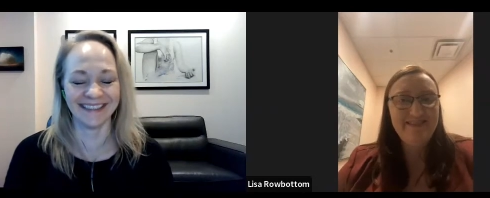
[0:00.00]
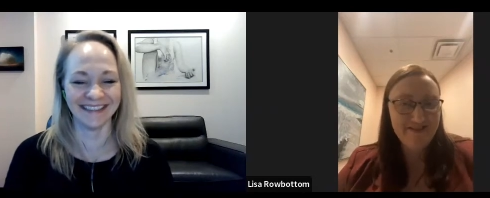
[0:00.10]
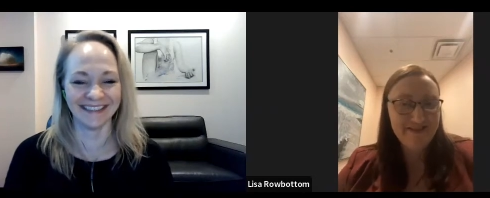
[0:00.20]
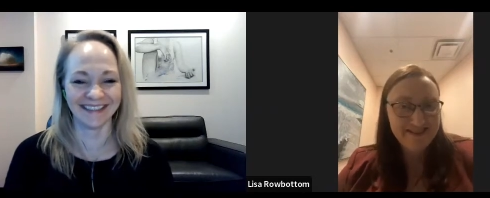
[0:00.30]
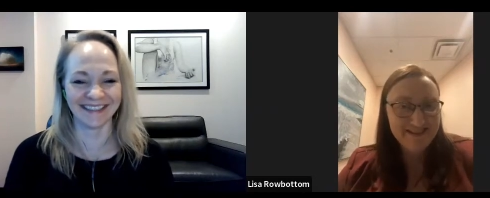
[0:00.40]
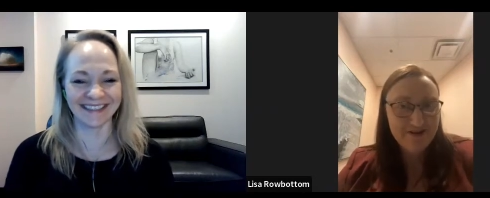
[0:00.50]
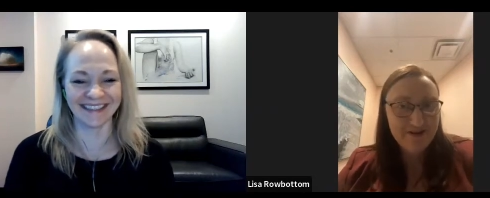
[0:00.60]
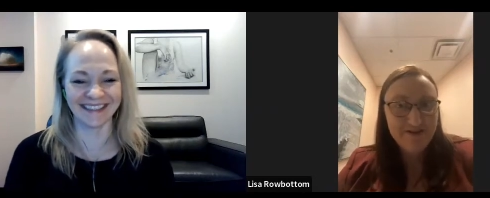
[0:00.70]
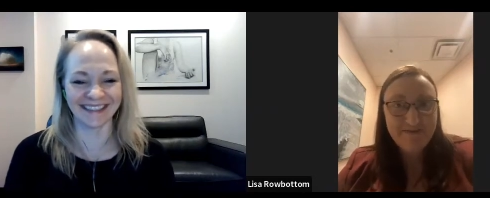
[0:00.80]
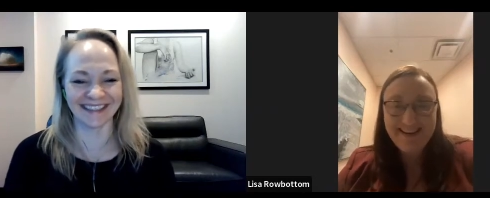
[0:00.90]
Speaker 1: when you were in
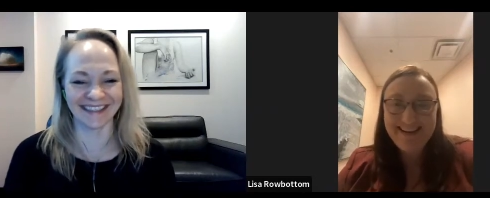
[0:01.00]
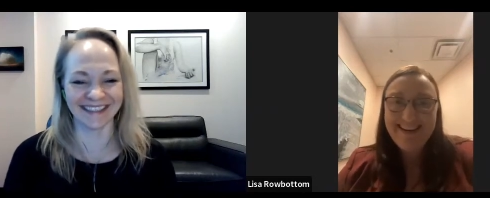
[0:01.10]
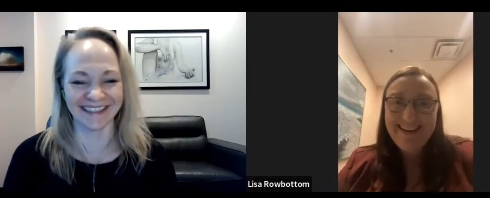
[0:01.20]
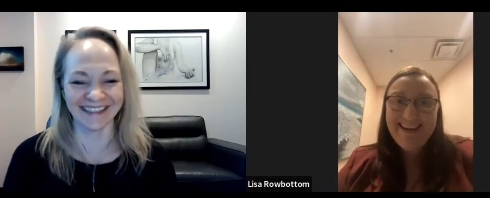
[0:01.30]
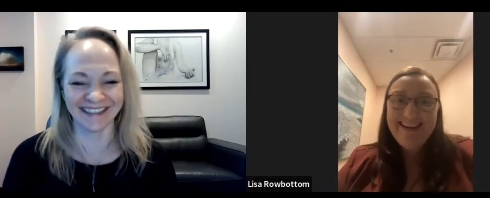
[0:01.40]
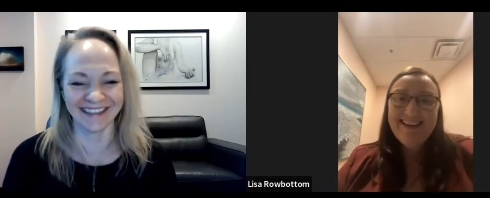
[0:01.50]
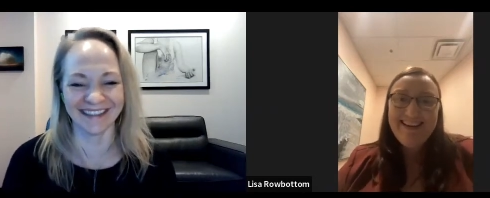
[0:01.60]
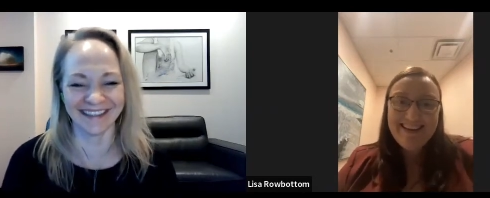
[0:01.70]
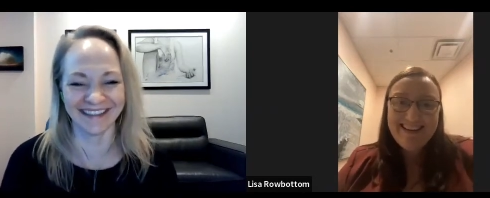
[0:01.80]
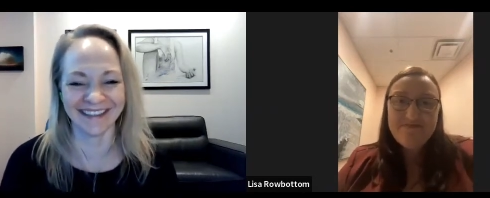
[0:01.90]
school, but
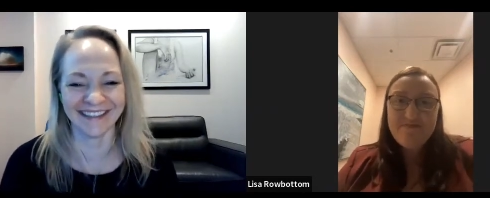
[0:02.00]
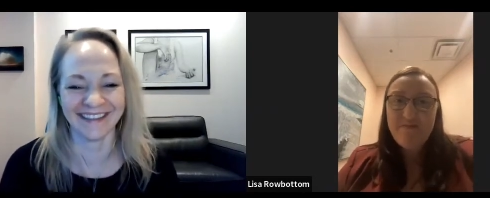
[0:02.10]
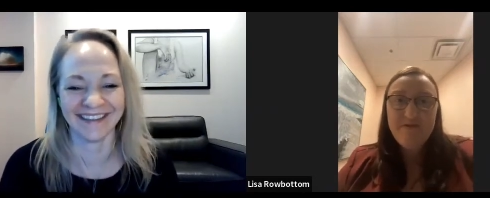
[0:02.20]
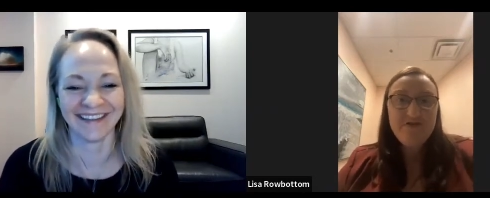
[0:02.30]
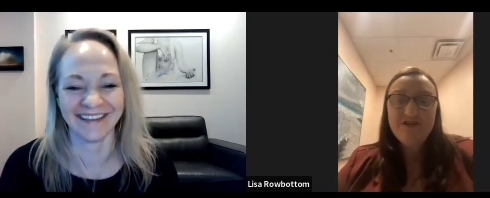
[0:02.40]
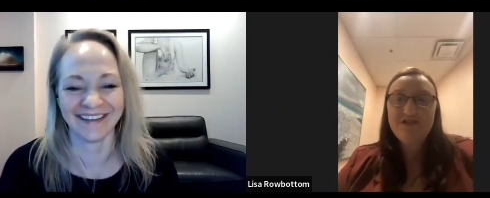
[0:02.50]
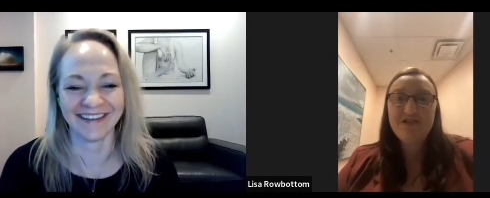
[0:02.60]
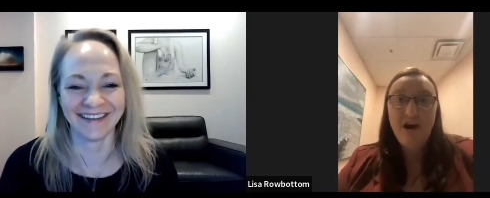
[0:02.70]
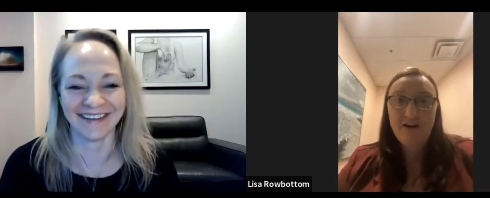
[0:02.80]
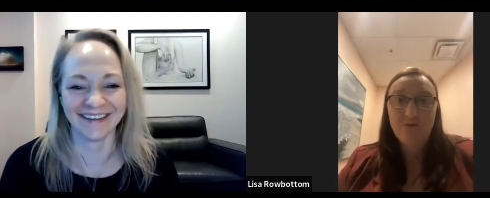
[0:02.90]
you know, maybe you
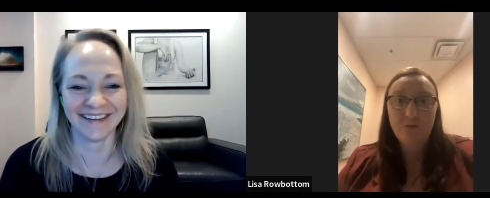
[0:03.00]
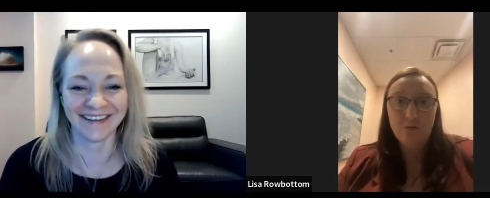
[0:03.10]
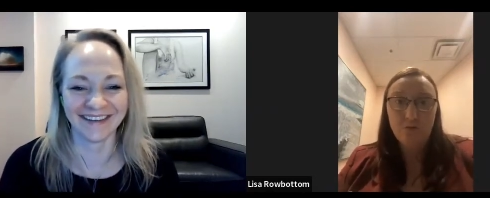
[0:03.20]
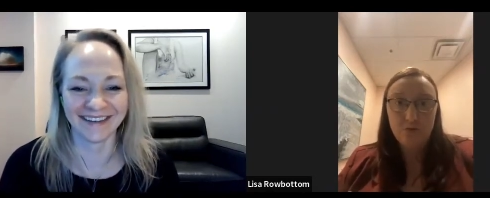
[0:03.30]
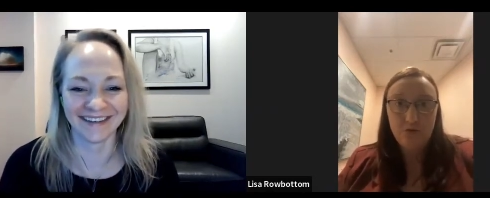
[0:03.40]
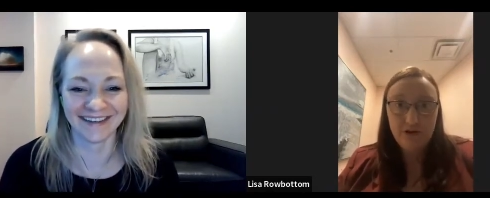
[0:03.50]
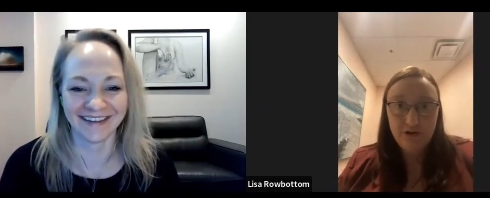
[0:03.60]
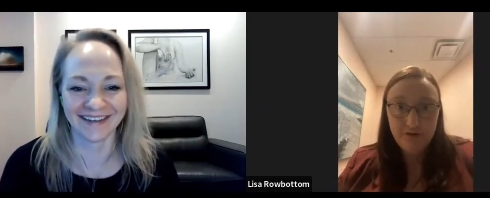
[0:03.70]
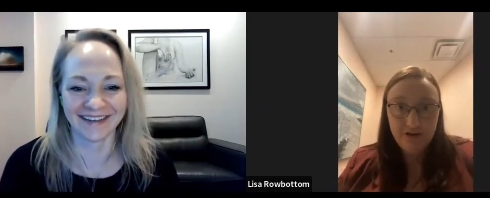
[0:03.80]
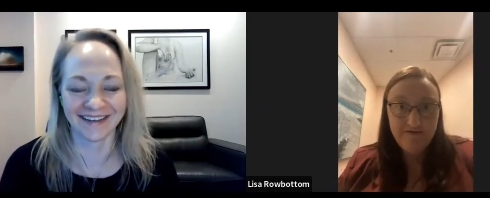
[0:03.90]

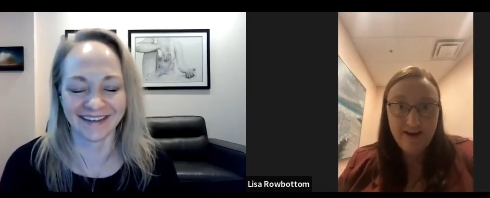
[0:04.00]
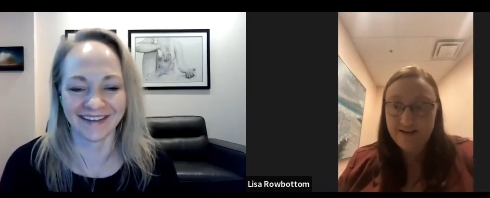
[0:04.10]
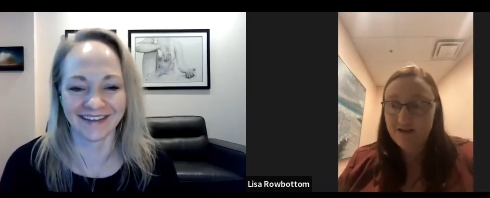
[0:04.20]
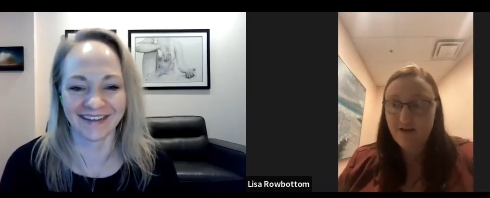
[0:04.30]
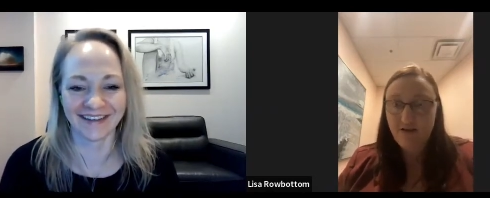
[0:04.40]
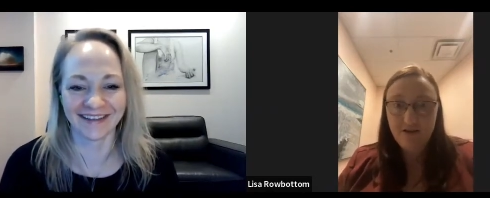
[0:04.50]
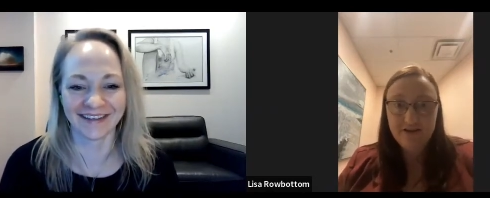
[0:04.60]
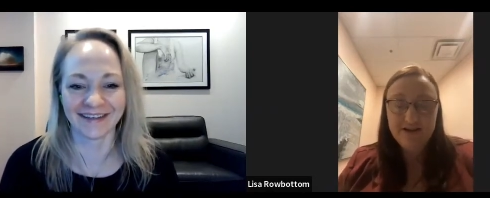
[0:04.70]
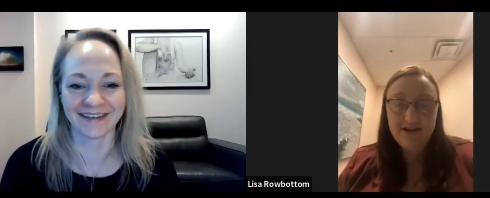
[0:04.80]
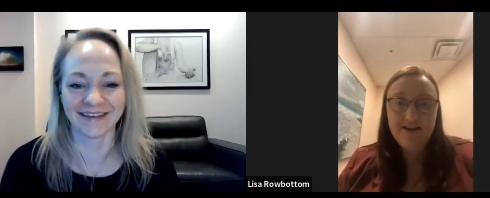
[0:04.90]
really really fast
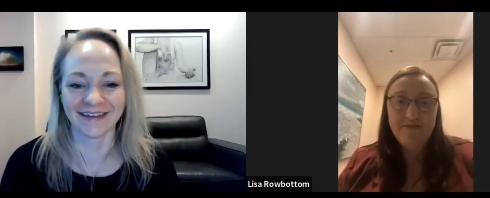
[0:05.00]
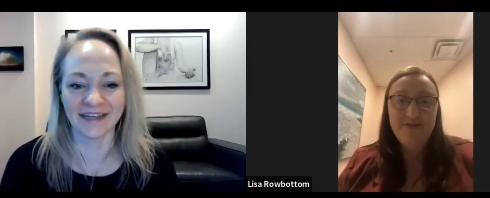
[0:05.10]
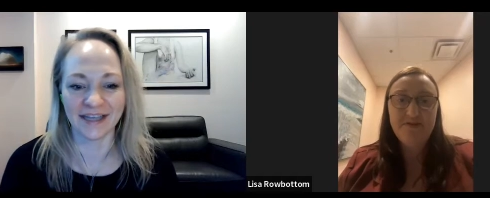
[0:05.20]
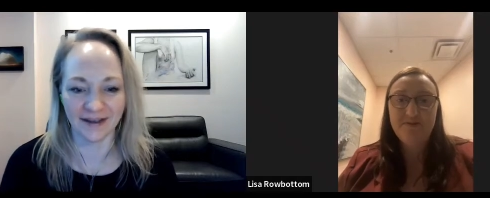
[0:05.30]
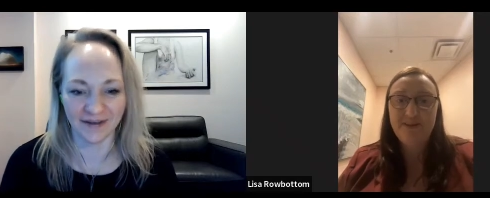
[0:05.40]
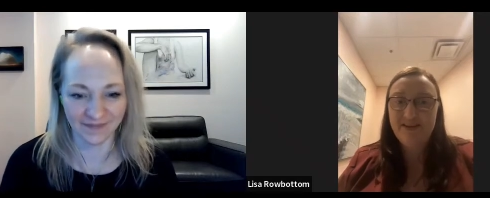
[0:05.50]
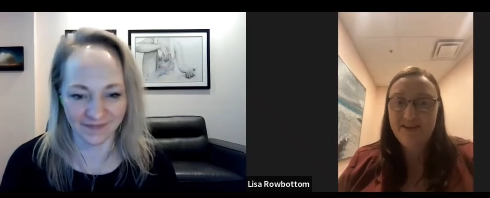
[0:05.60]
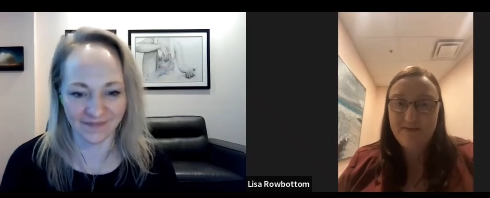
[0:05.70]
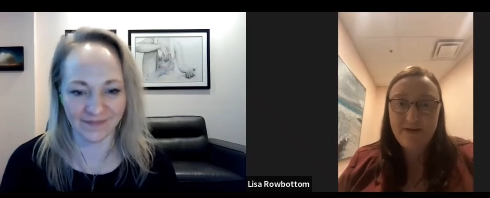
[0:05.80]
all the time and nobody can